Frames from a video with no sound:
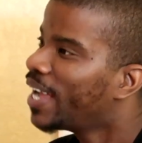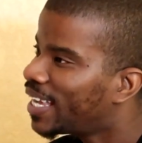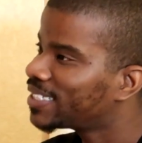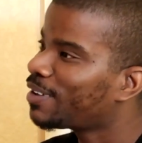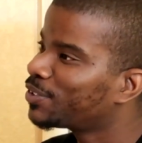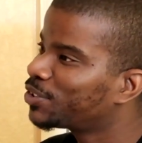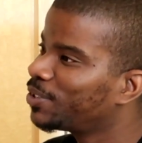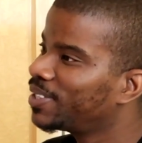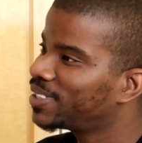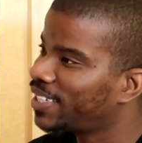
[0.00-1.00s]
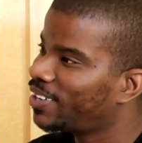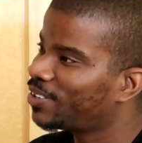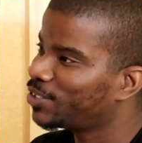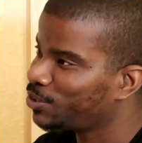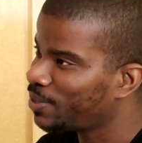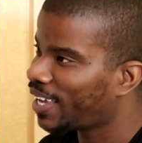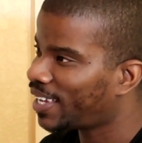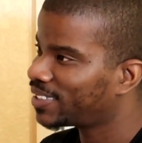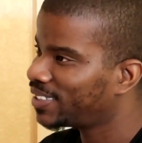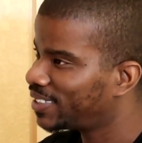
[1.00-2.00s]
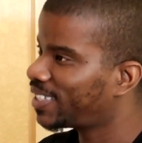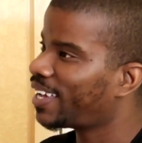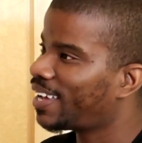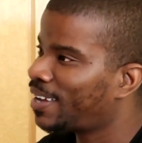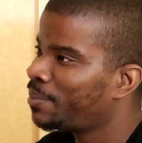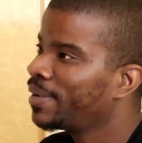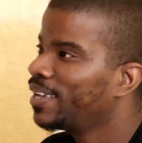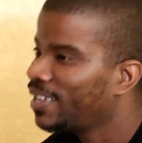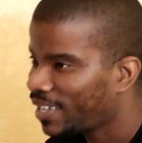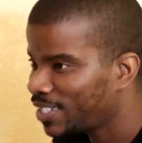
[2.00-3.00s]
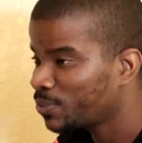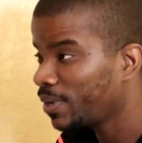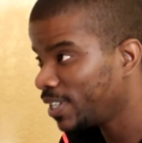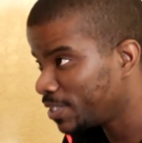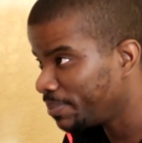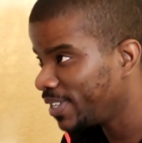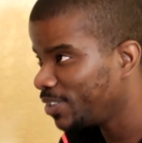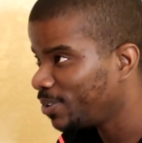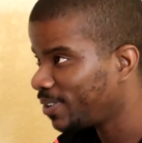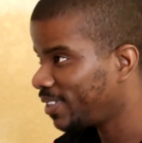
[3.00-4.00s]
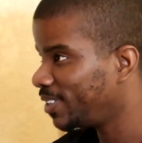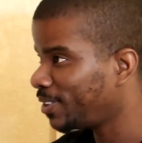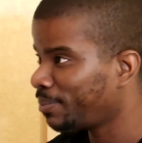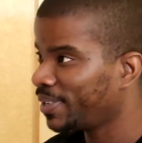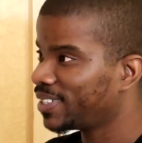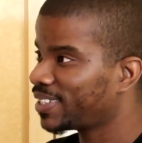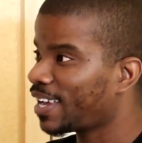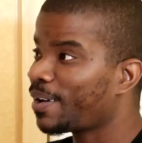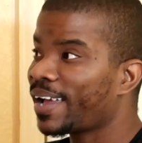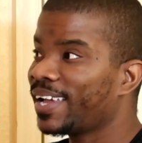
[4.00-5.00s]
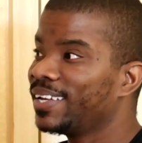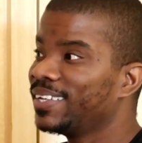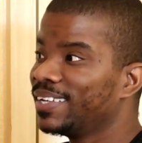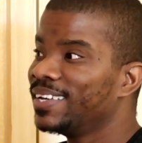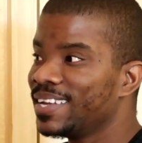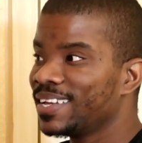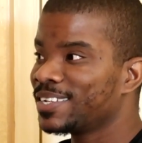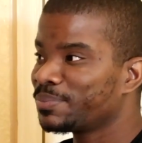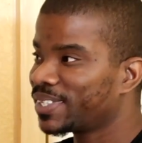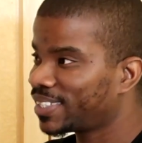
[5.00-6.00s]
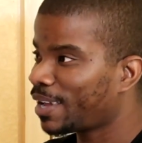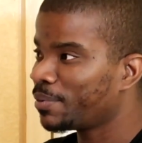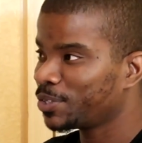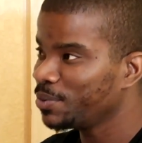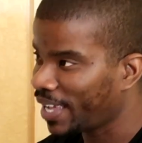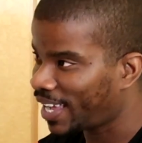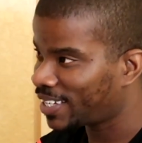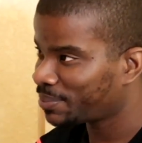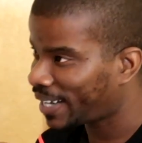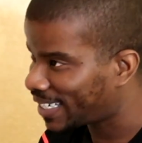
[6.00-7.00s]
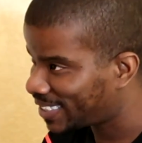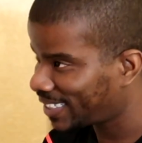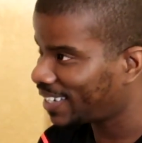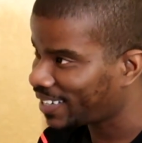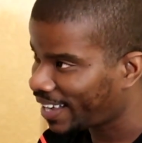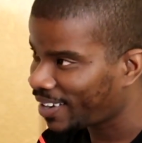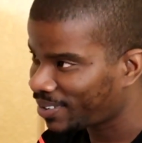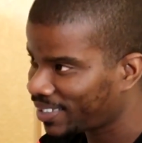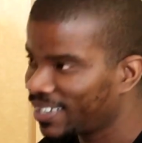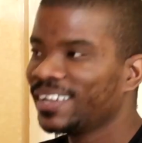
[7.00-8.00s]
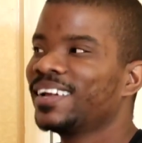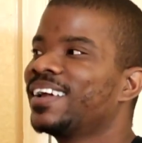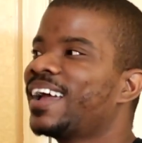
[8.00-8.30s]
you guys have a story to tell because you guys did time as well as me doing a little bit of time. I ain't did near as much time as you guys, but I sat down and